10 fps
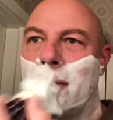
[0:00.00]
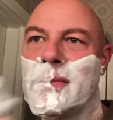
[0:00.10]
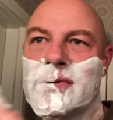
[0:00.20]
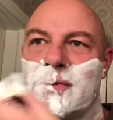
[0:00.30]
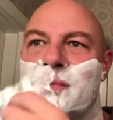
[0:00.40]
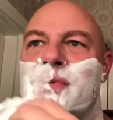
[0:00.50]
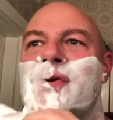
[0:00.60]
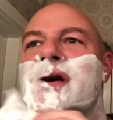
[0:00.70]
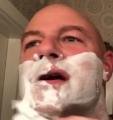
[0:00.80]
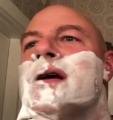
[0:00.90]
It's
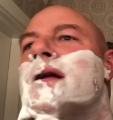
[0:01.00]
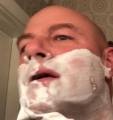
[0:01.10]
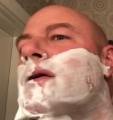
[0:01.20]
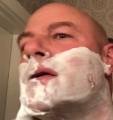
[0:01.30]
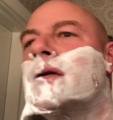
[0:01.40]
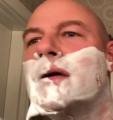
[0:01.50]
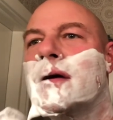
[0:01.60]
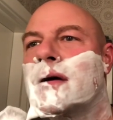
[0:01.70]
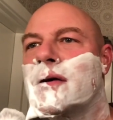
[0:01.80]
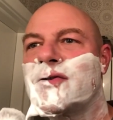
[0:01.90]
pretty good.
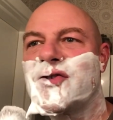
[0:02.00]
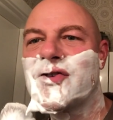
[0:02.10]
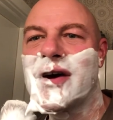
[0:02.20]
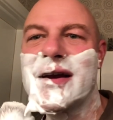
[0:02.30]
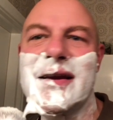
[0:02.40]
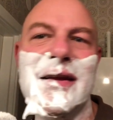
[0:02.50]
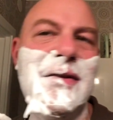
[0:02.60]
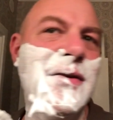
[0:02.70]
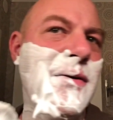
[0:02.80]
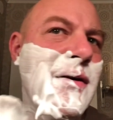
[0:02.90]
Shiny
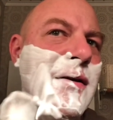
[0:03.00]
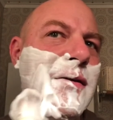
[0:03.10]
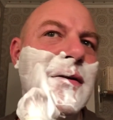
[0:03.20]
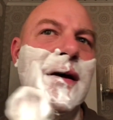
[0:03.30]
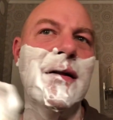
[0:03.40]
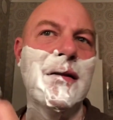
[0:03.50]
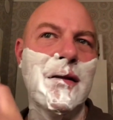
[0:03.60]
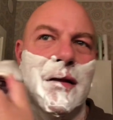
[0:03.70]
too, can you tell?